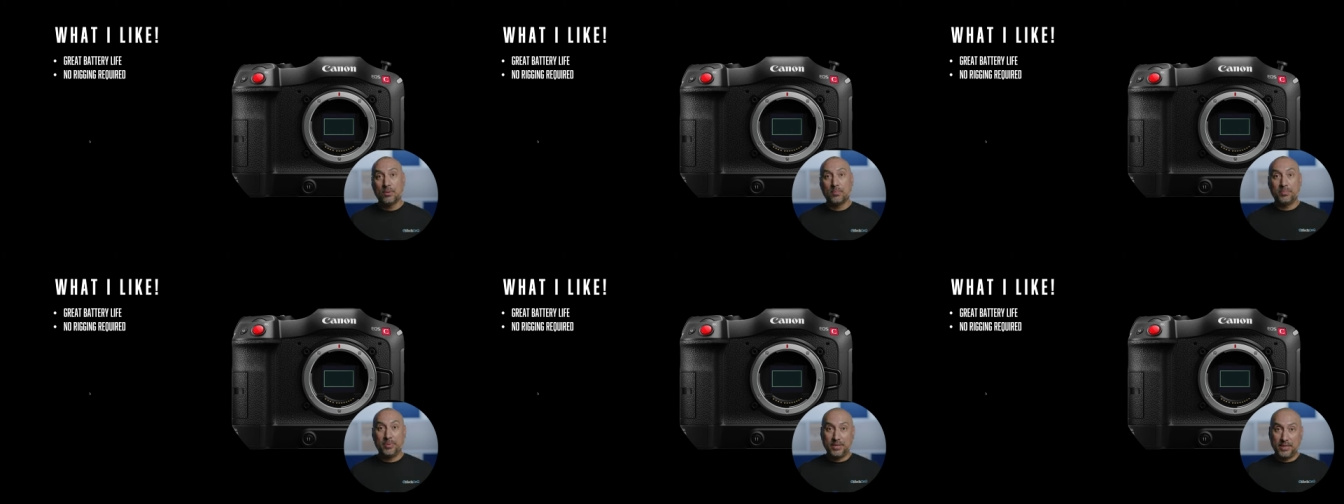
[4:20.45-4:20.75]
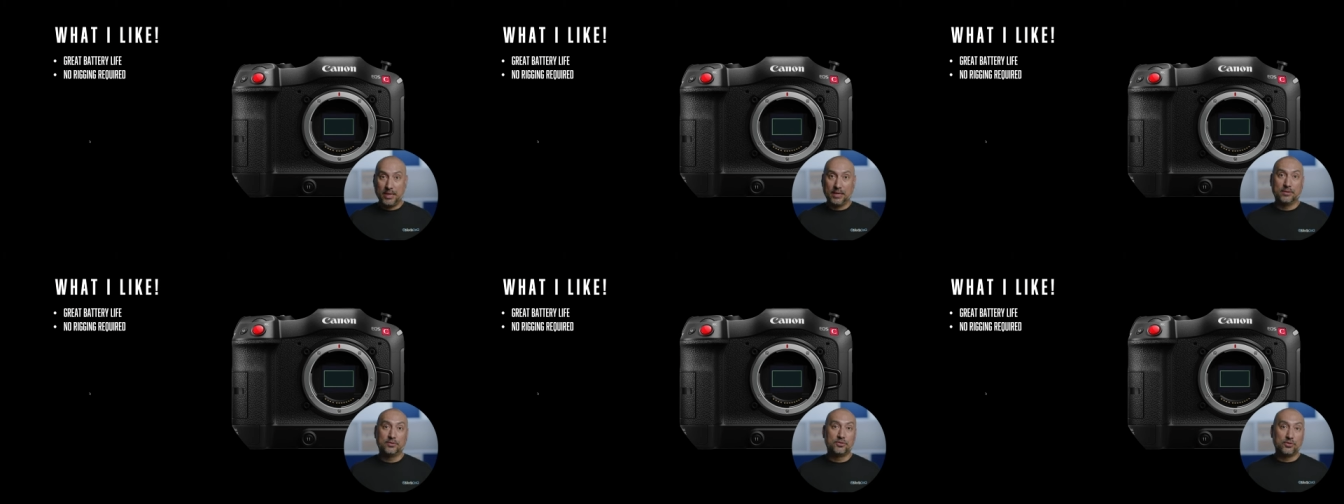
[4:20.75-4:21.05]

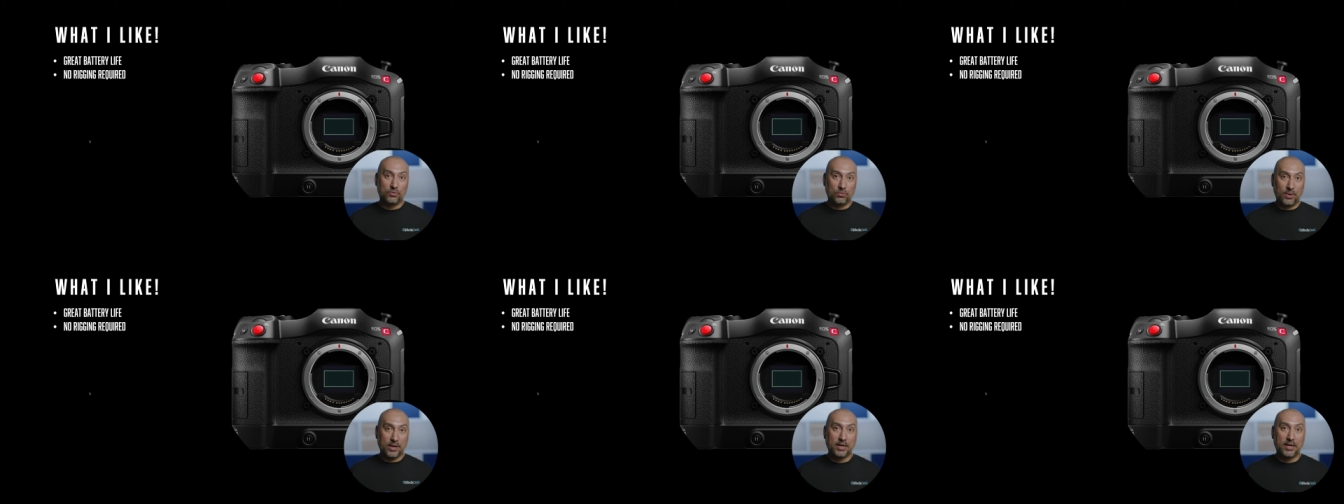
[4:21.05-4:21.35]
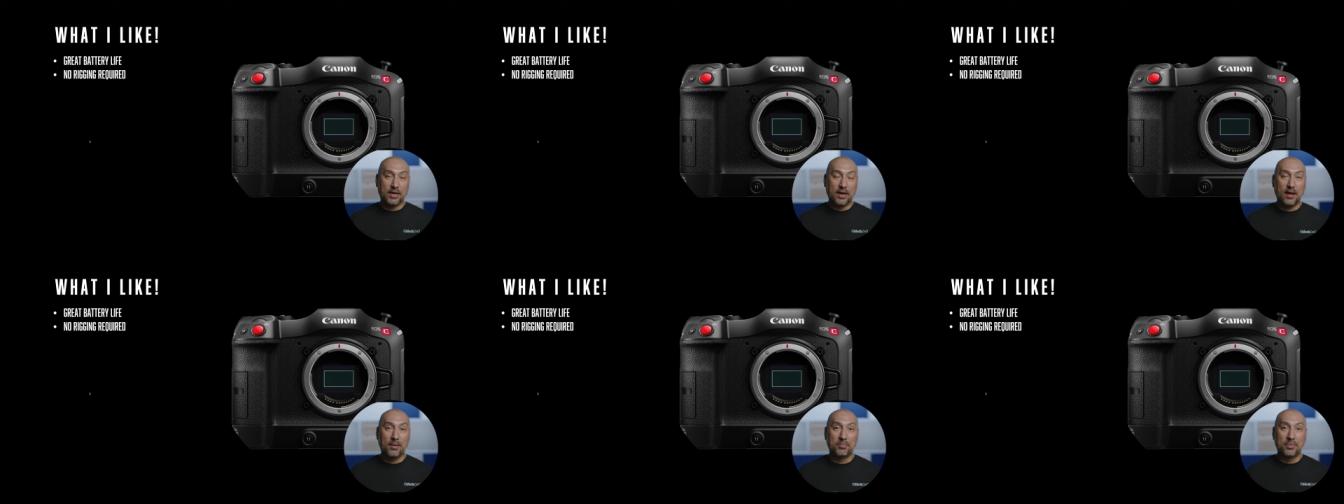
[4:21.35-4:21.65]
begin to
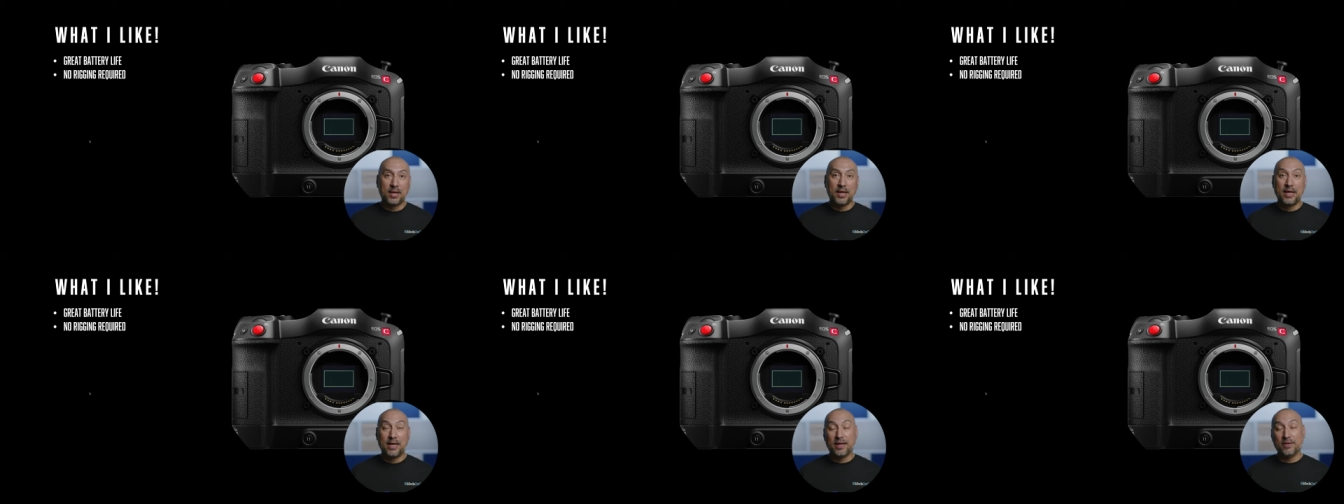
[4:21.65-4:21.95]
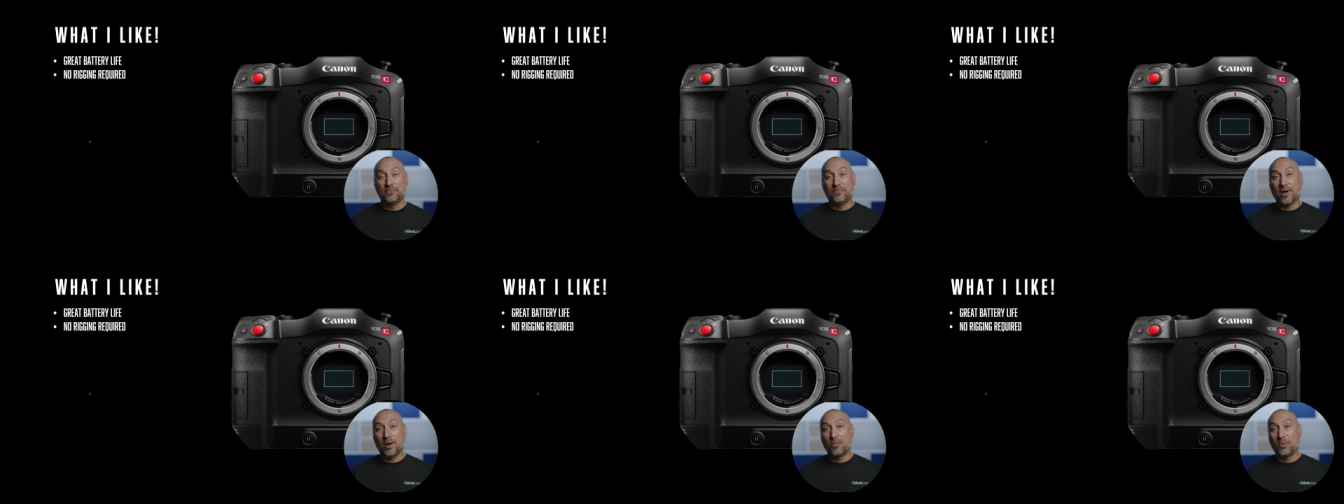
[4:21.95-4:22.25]
rig it up.
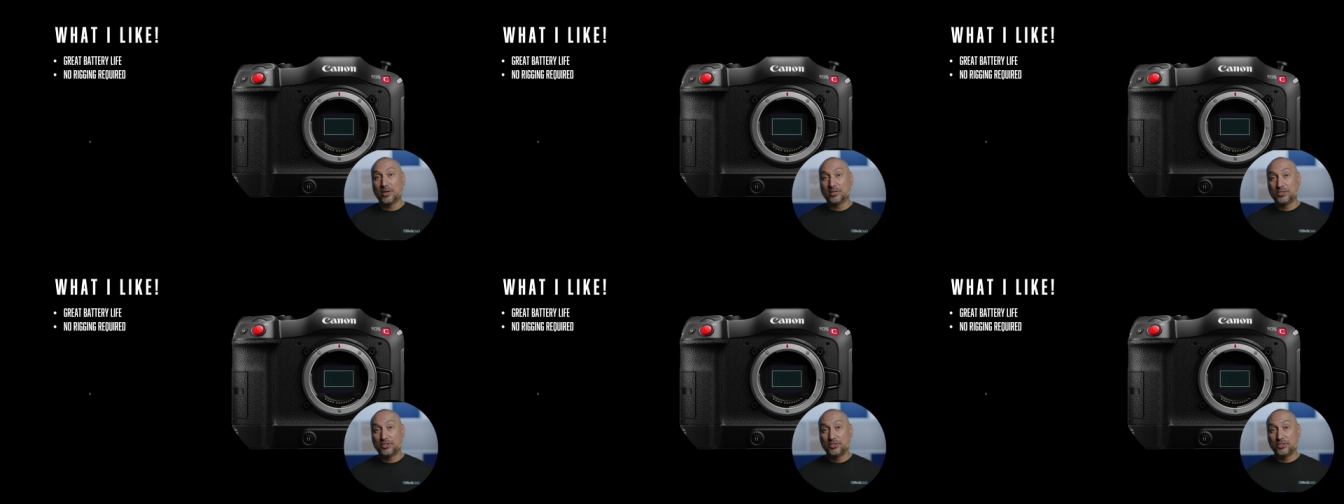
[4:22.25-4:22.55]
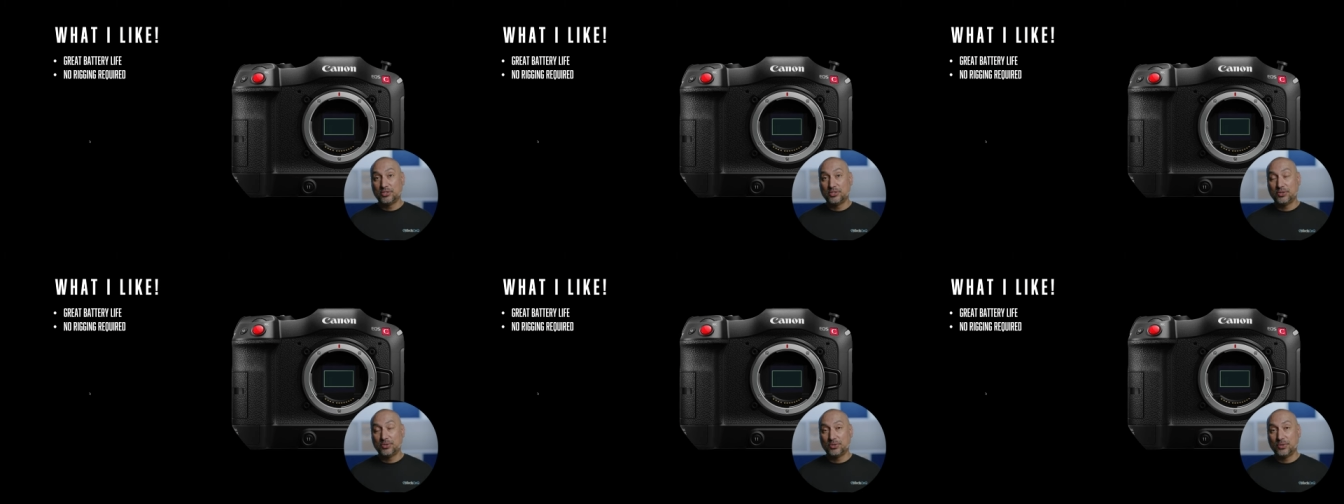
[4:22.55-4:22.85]
If I want to
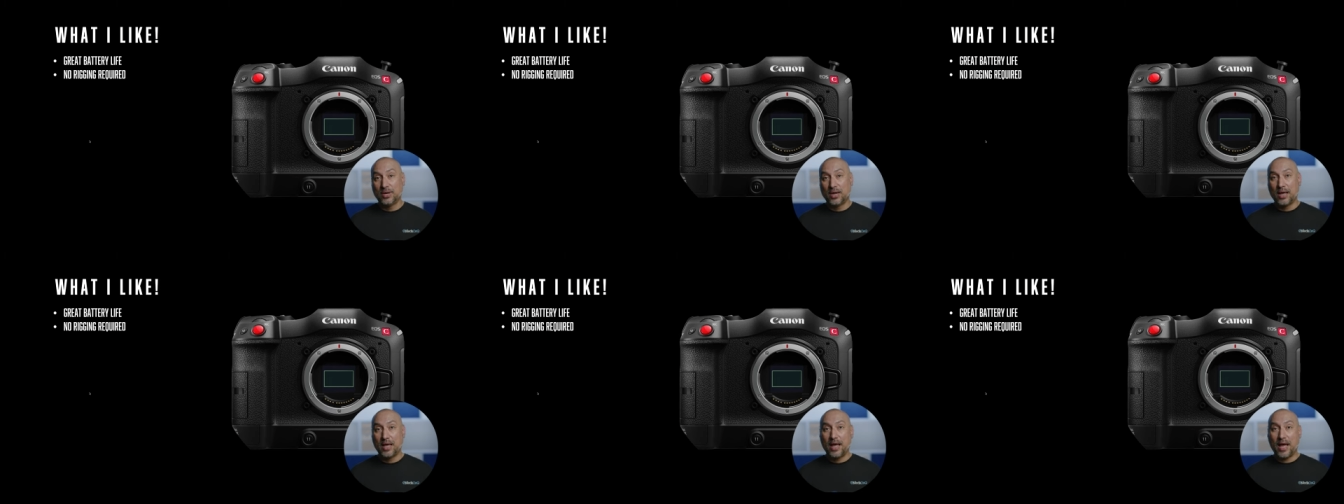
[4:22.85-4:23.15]
shoot